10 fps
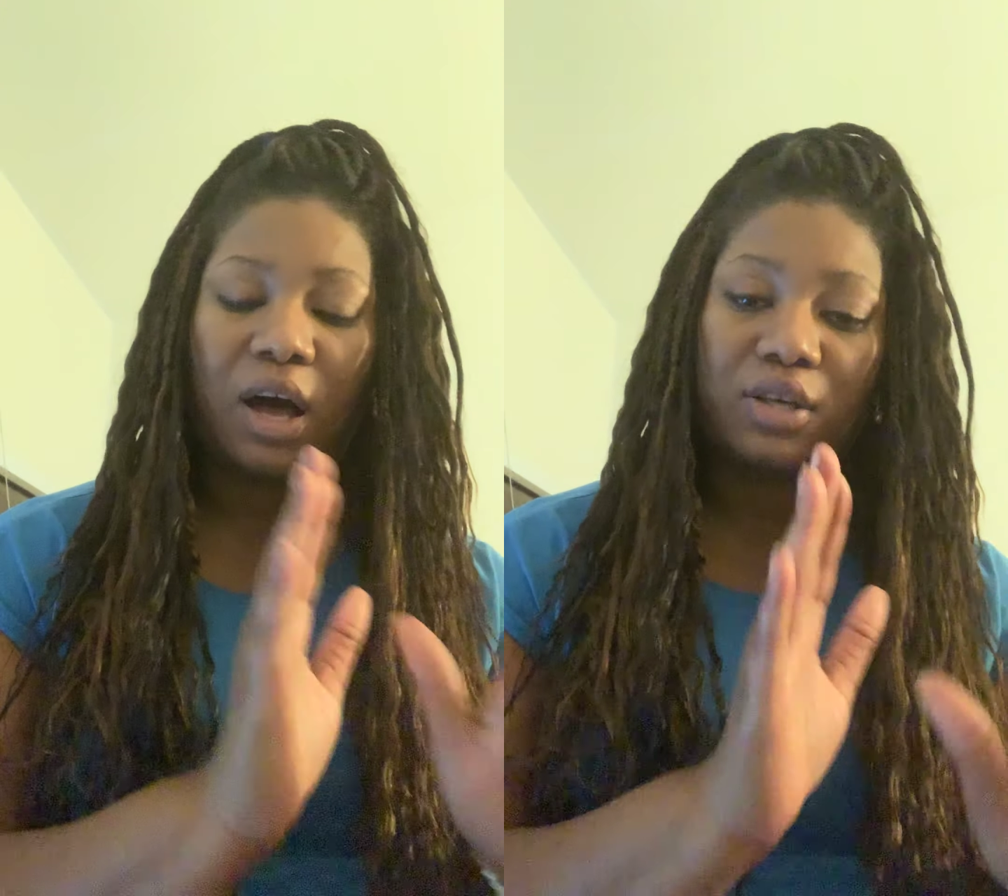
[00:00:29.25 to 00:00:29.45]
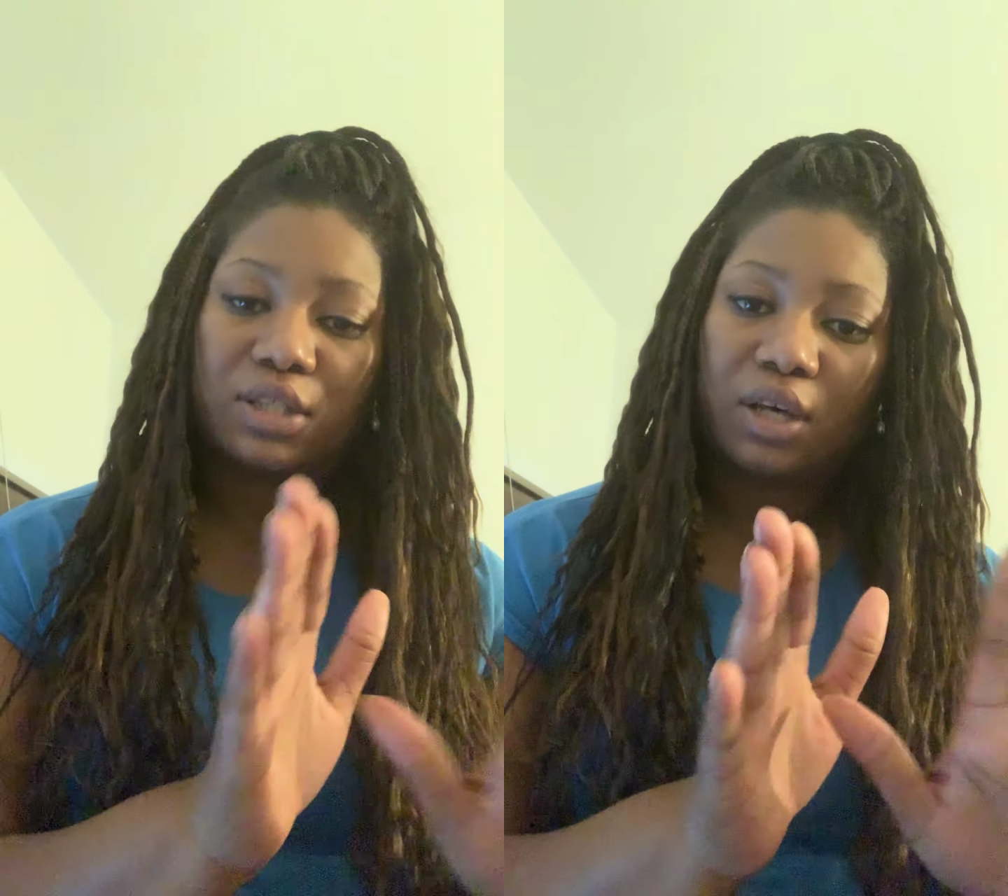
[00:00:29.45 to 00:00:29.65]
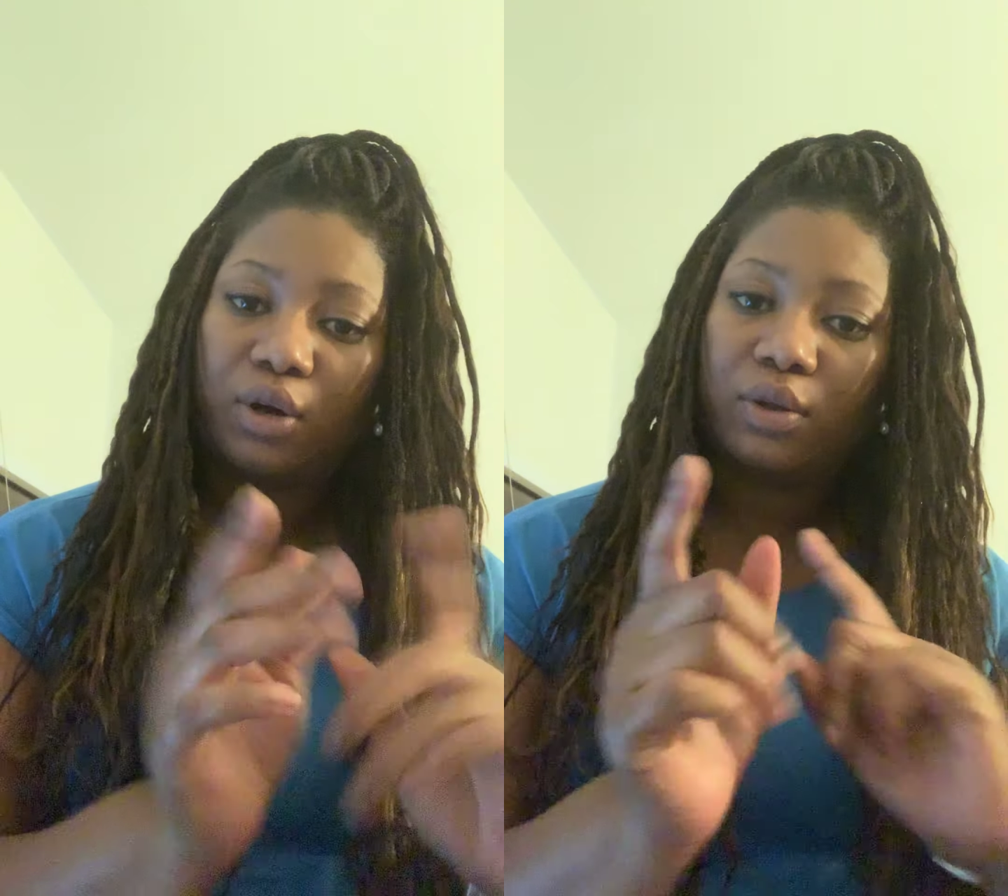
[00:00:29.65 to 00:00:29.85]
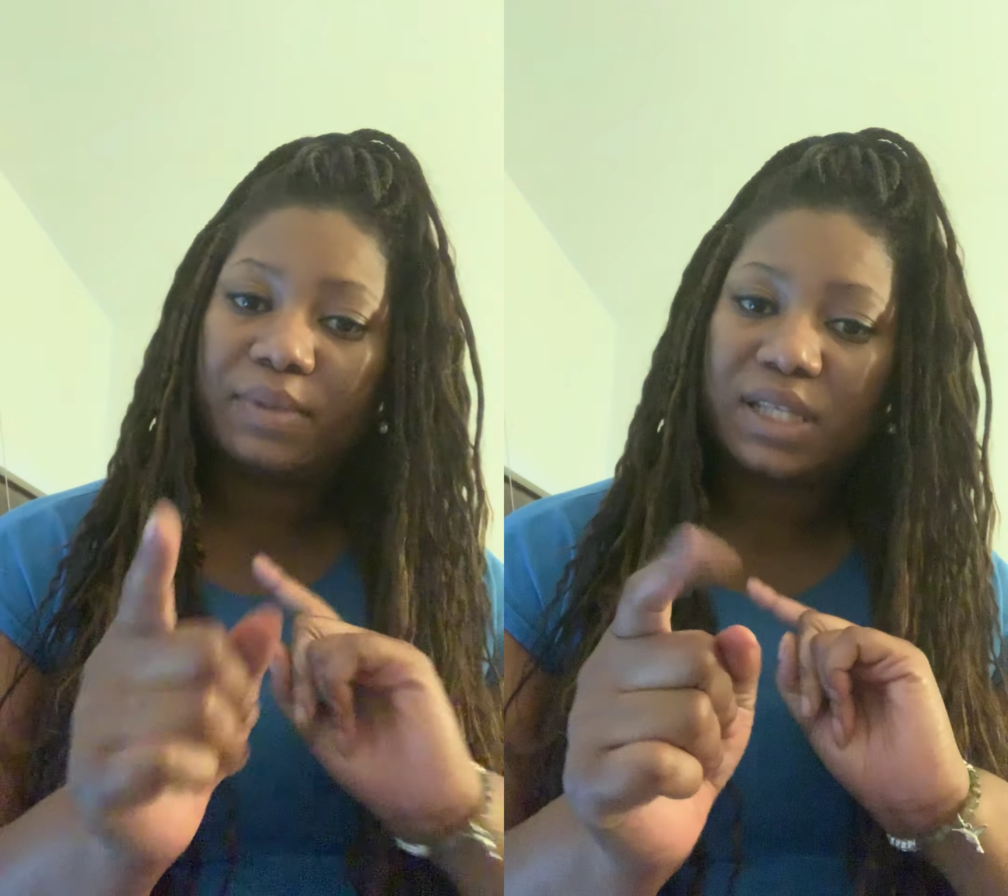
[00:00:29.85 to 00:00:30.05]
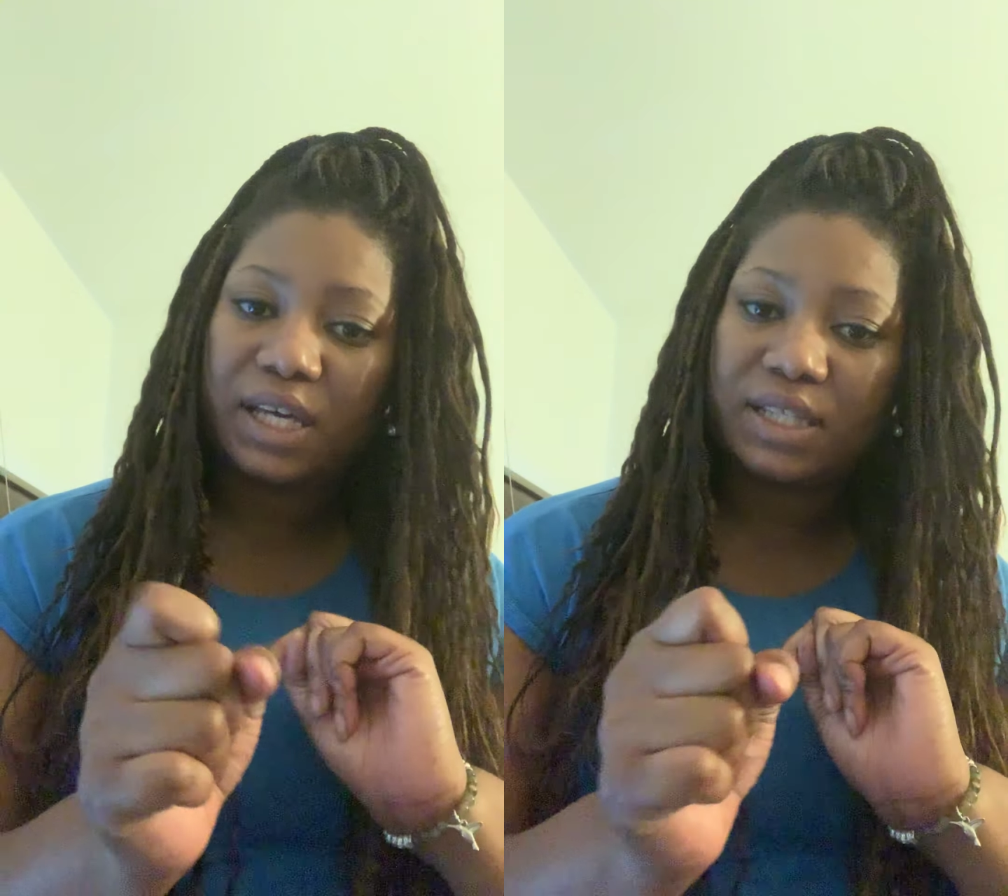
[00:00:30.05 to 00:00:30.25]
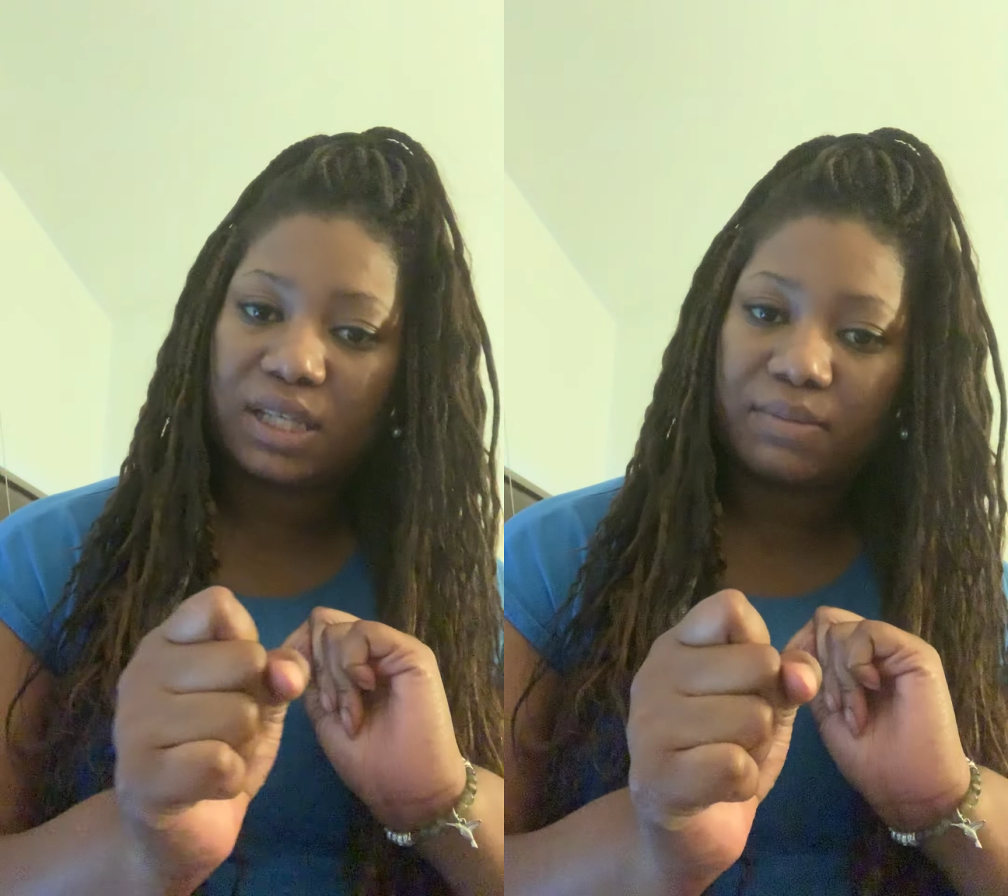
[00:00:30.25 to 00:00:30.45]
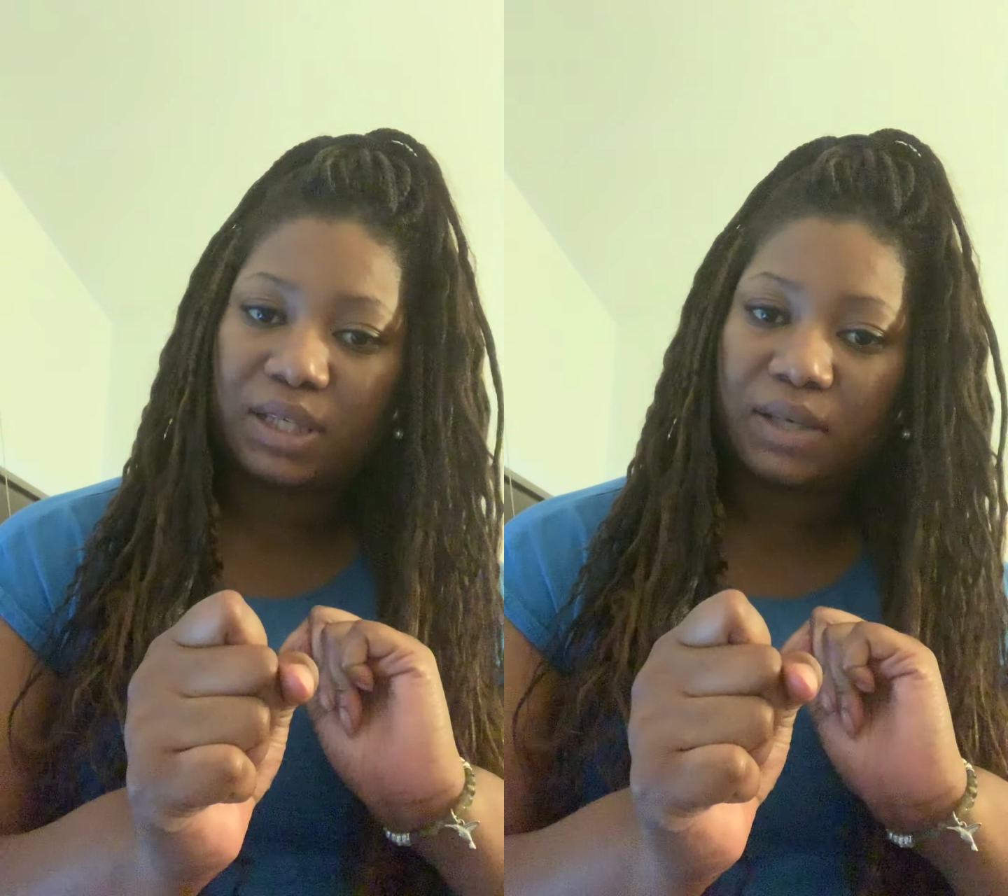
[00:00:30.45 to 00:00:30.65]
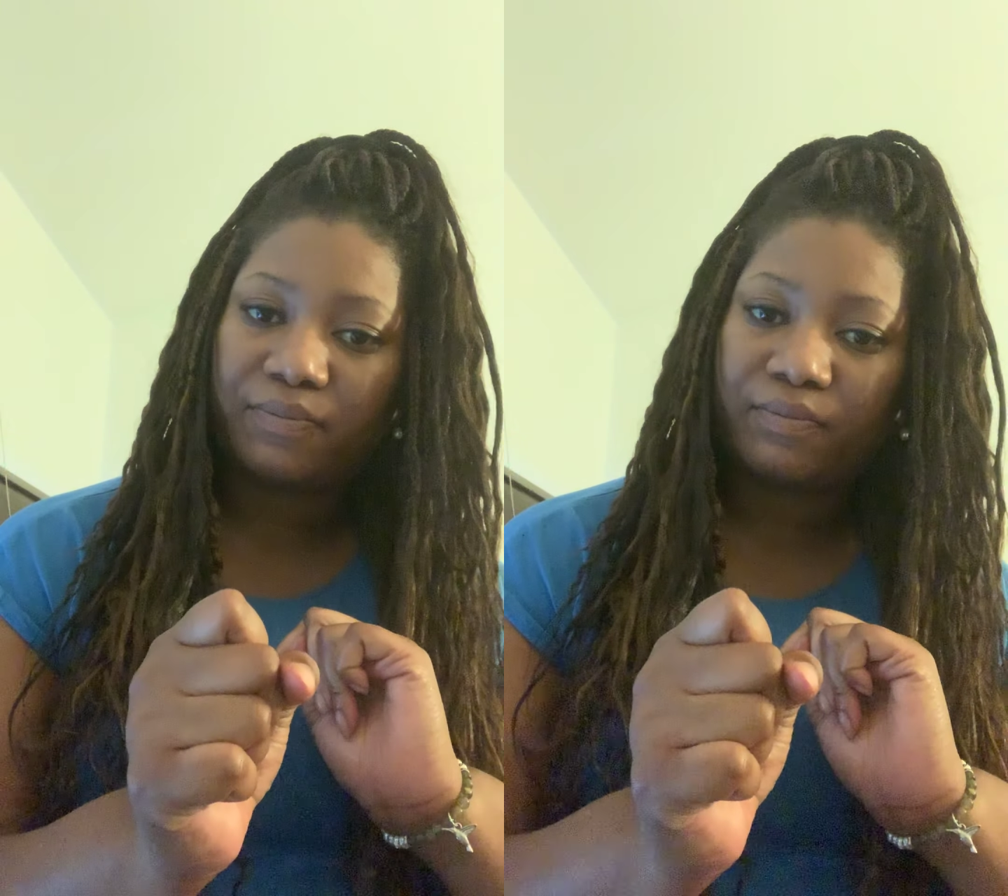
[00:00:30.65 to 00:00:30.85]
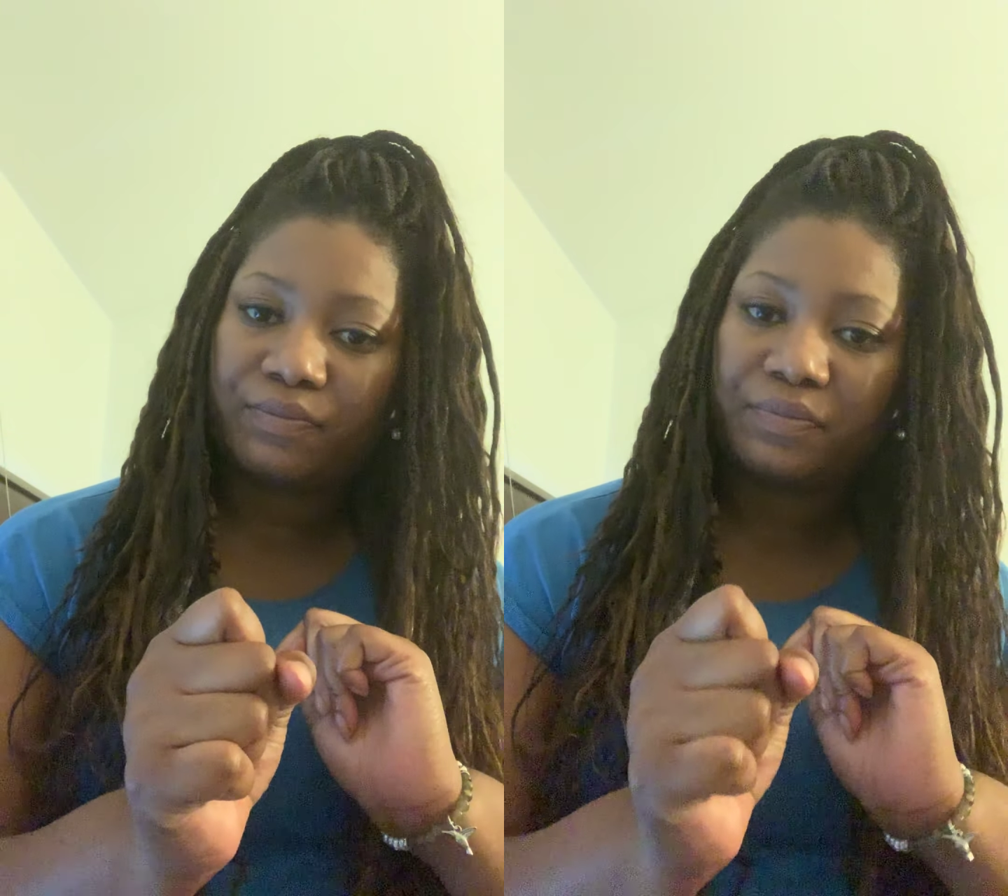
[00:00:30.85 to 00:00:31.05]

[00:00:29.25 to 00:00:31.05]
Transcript: Also, let me tell you something